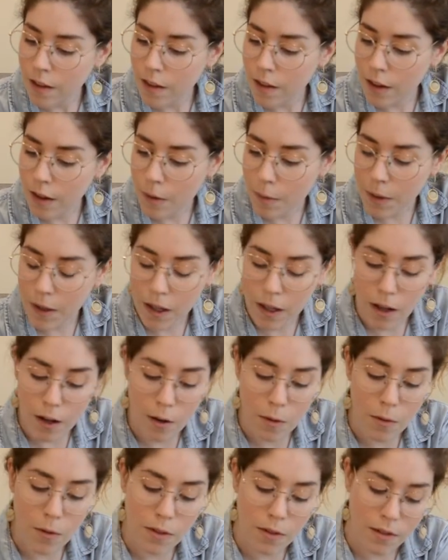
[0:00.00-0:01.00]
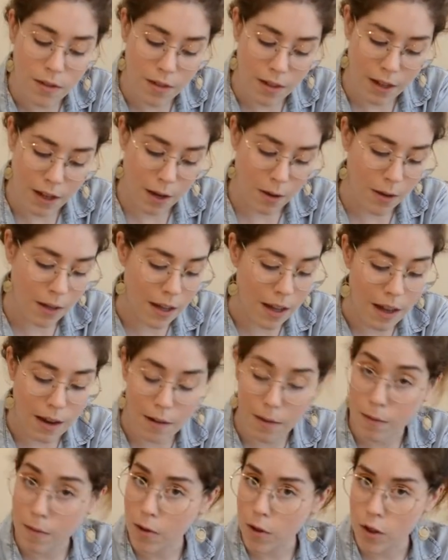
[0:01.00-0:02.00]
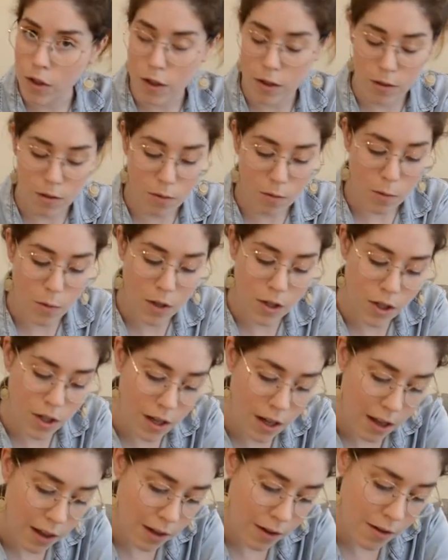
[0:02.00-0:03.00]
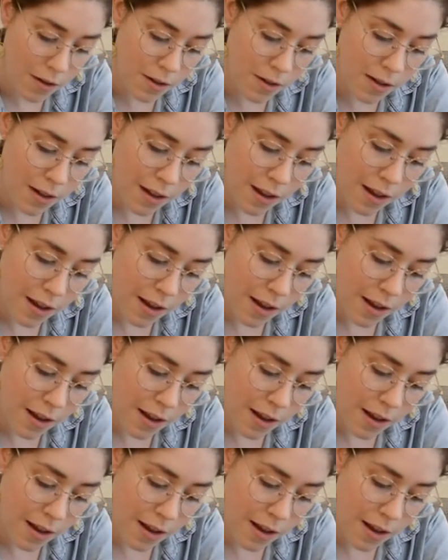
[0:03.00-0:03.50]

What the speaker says: There we go. Again, switch colors,